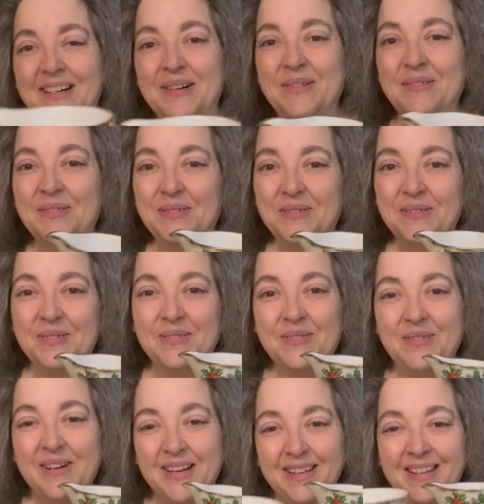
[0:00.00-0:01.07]

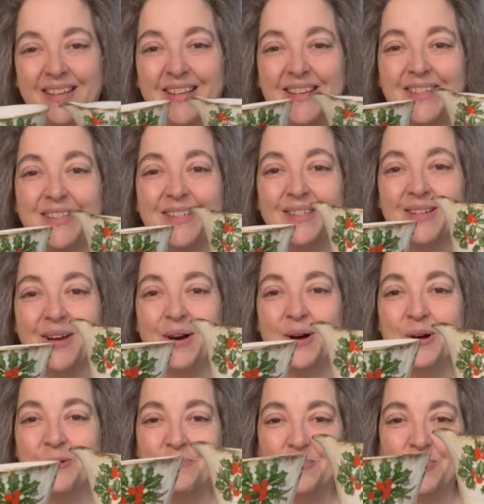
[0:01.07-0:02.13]
Oh, it's
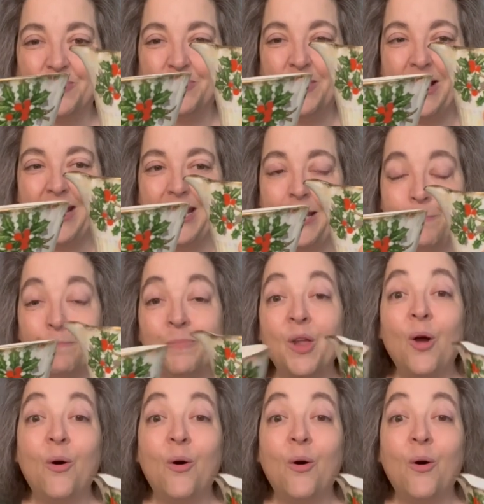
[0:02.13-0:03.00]
so pretty.